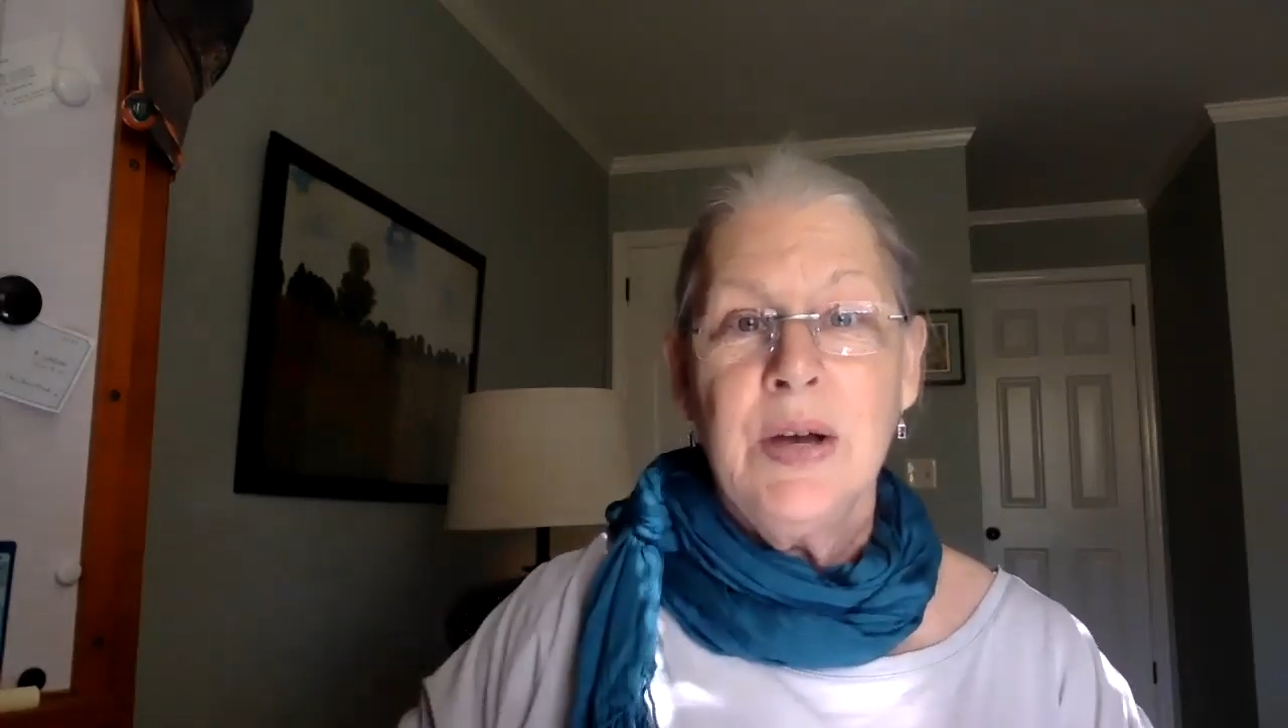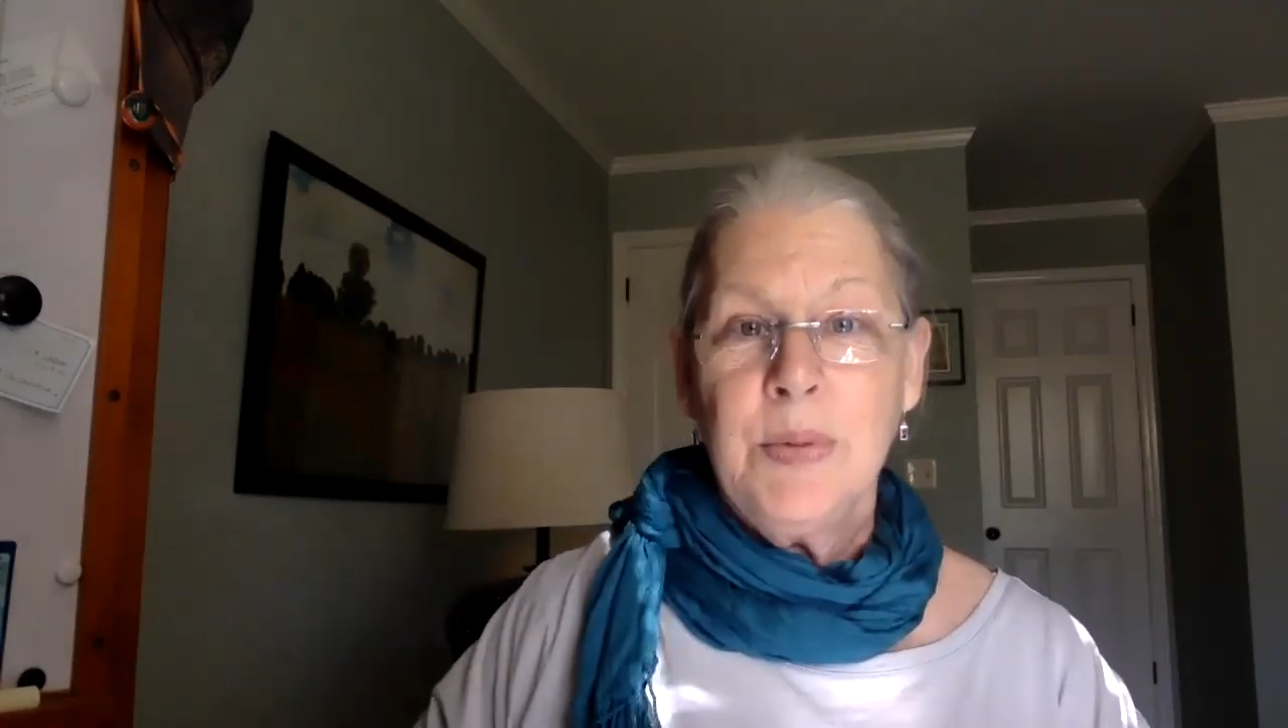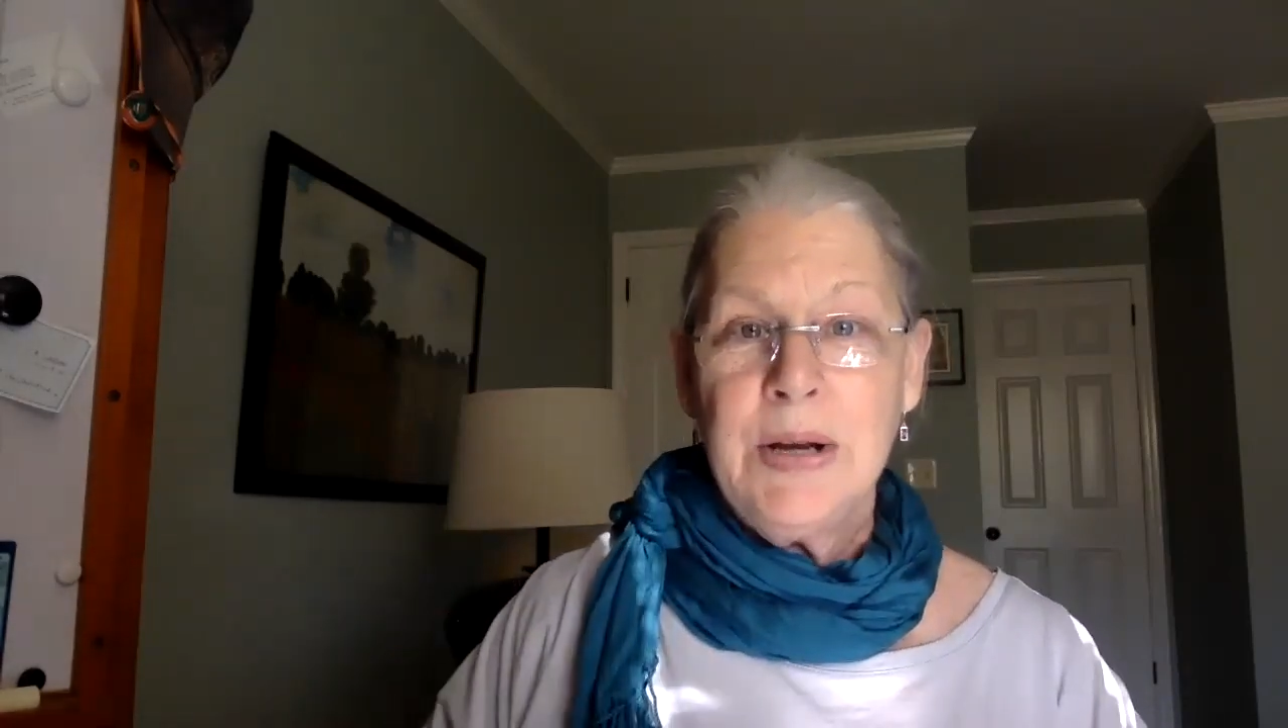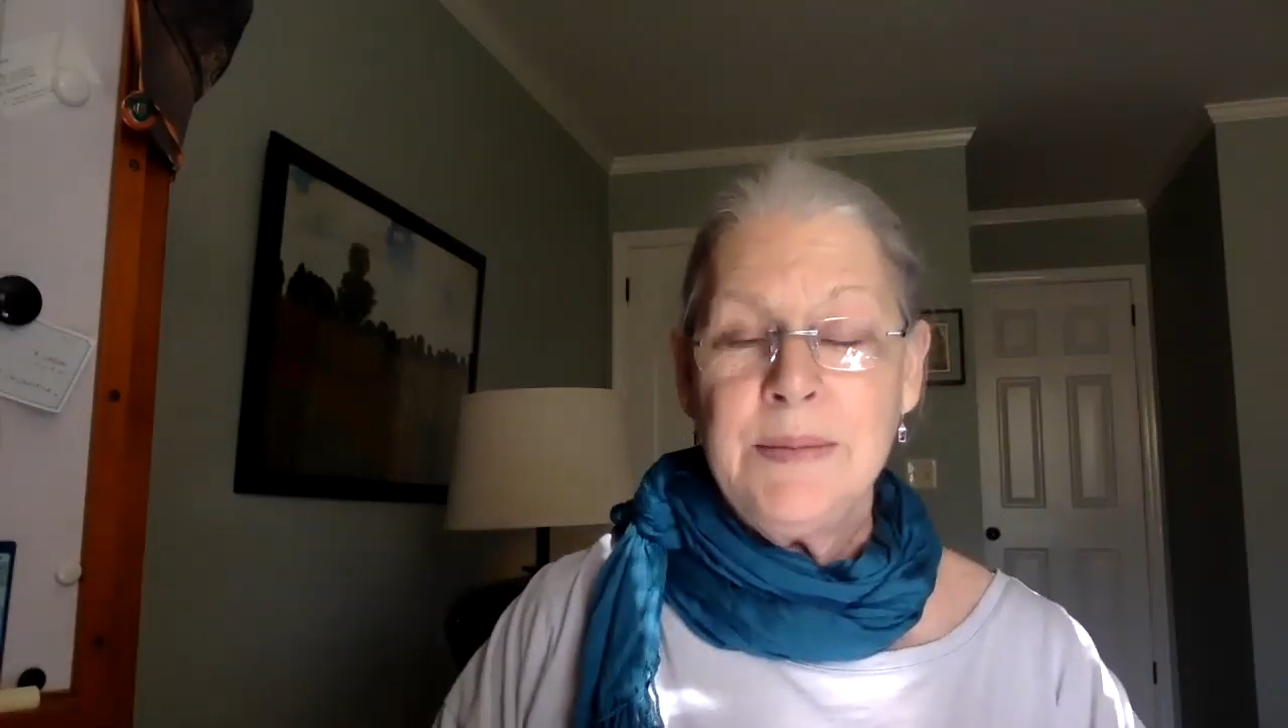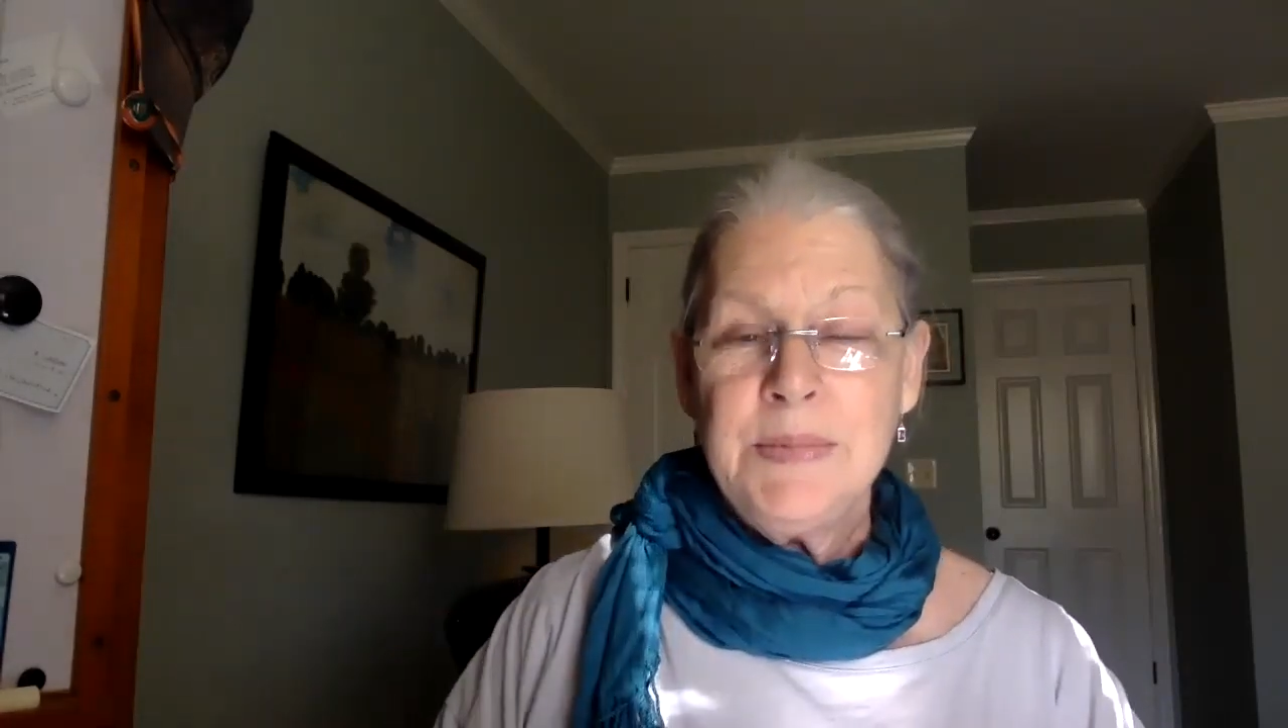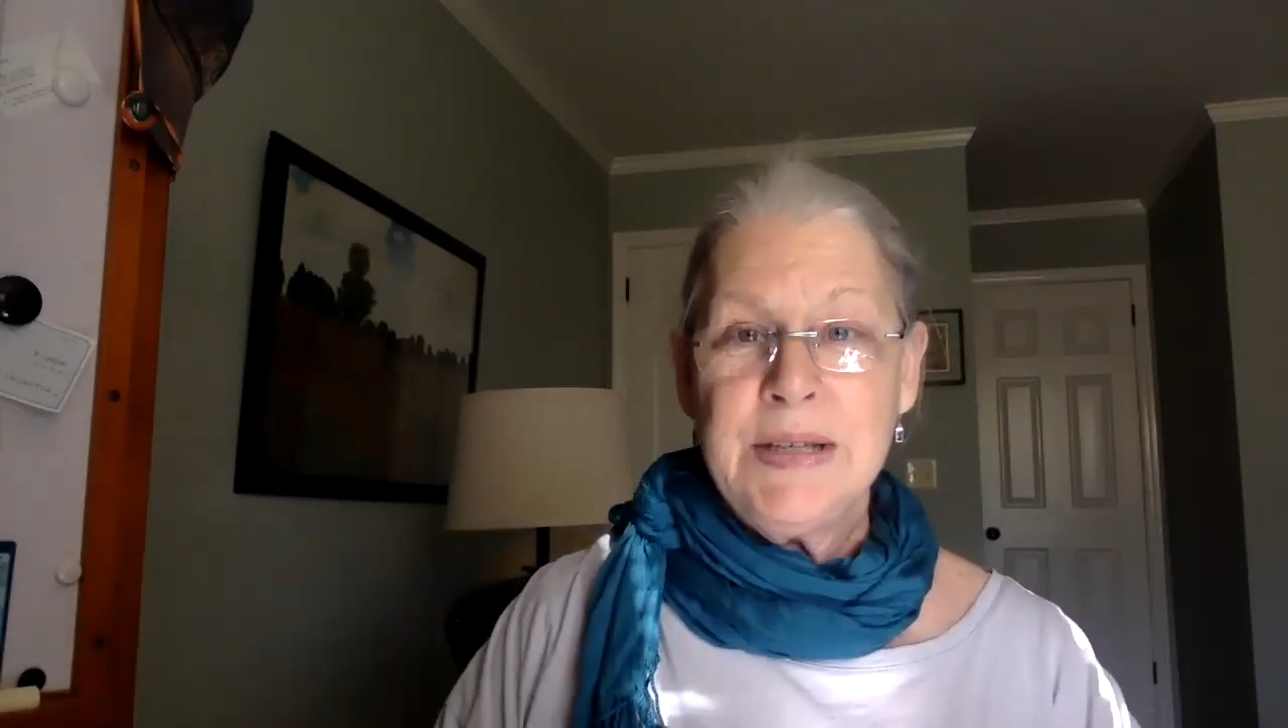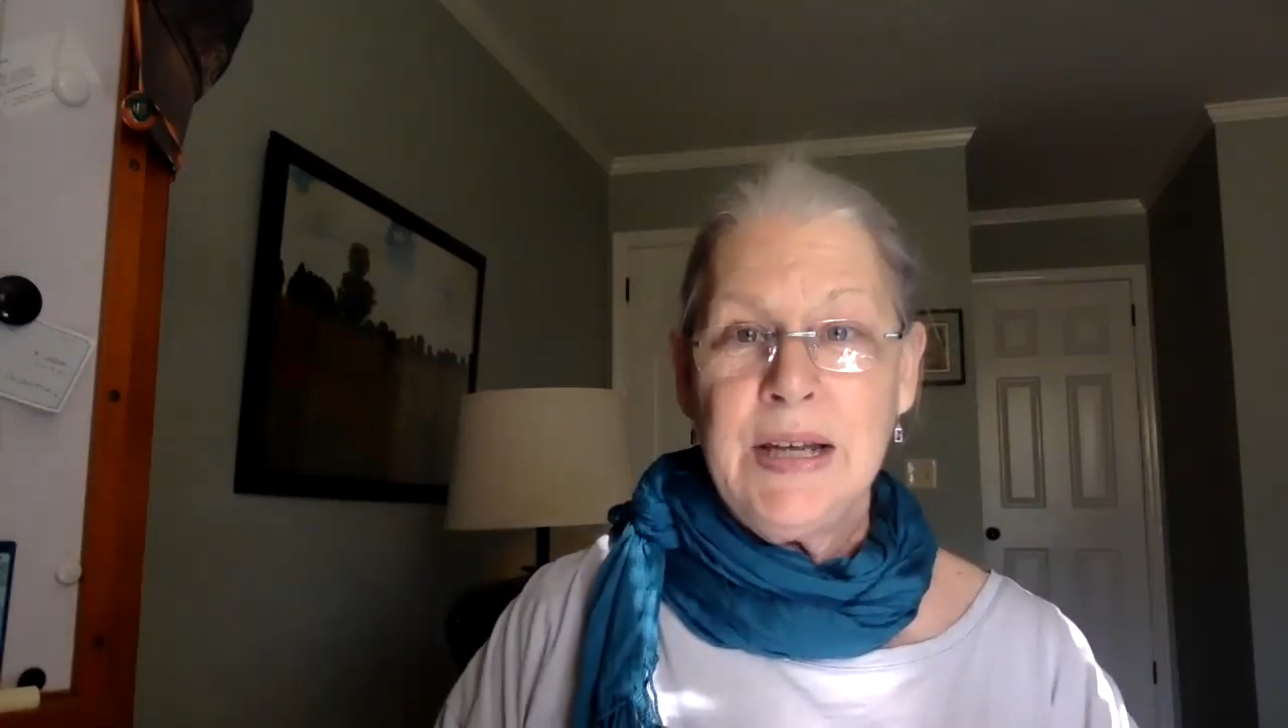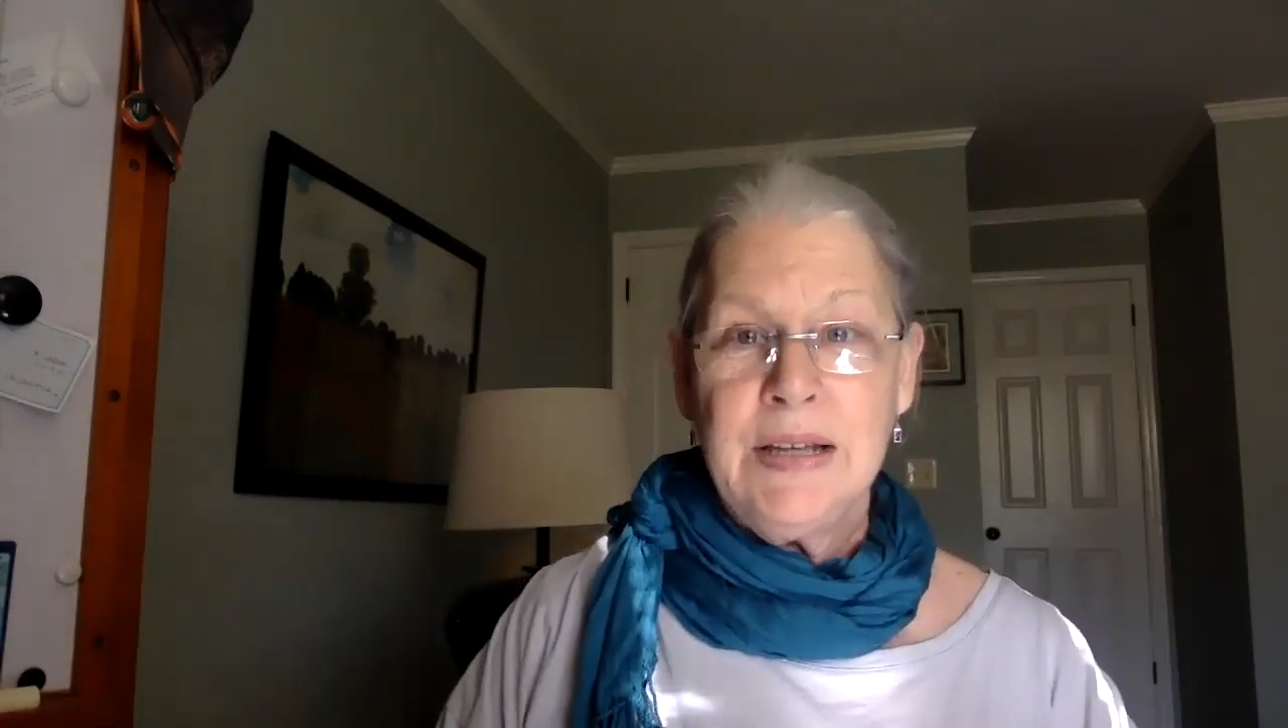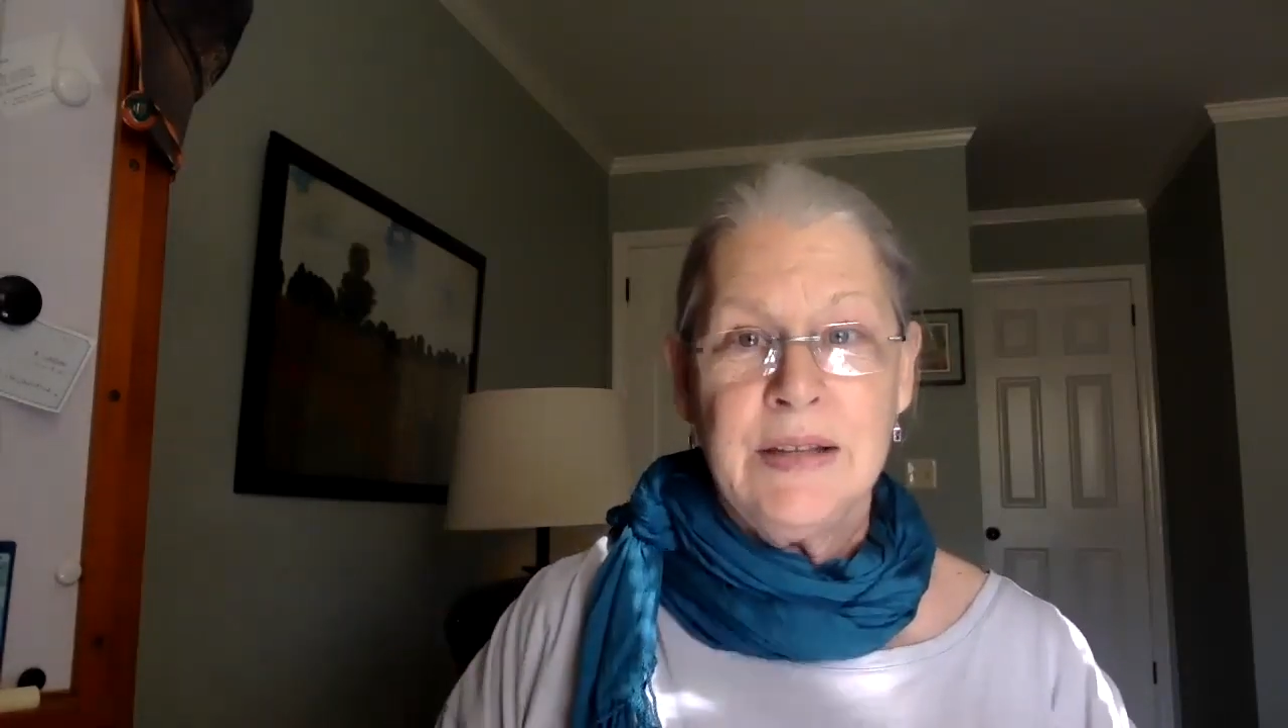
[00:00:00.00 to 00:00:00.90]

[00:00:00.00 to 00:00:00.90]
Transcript: But I'm saying